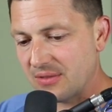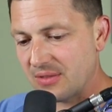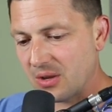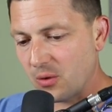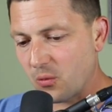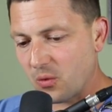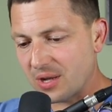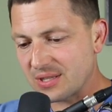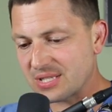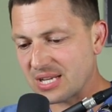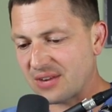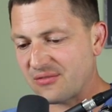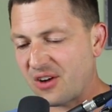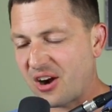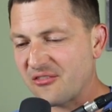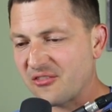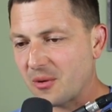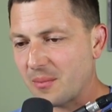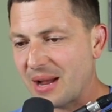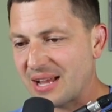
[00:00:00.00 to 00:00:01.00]
And then once I've
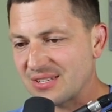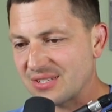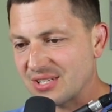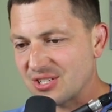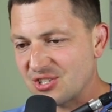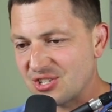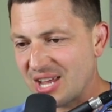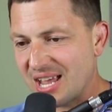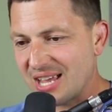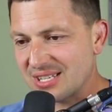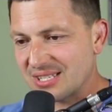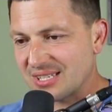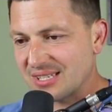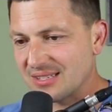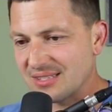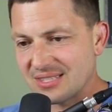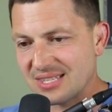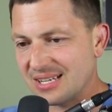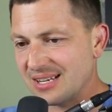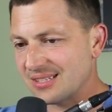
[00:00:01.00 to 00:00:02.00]
offered my
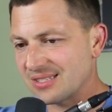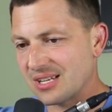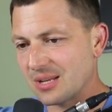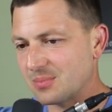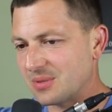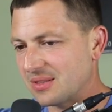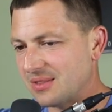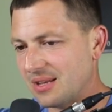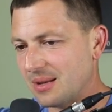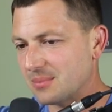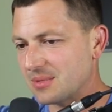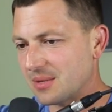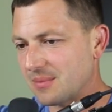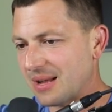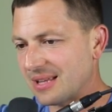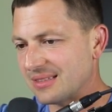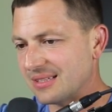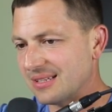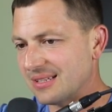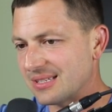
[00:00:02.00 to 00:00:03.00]
suggestions, then it's up to them to
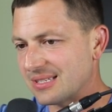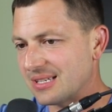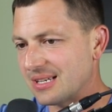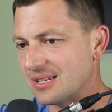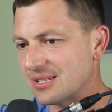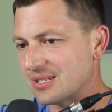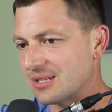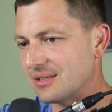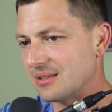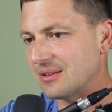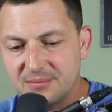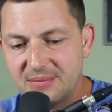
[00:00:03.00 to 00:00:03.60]
make the decision.